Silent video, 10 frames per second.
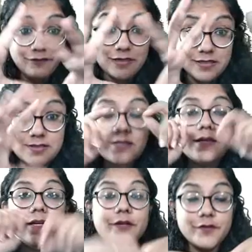is
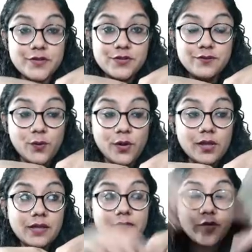First of all,
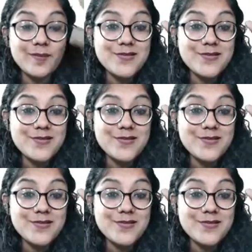from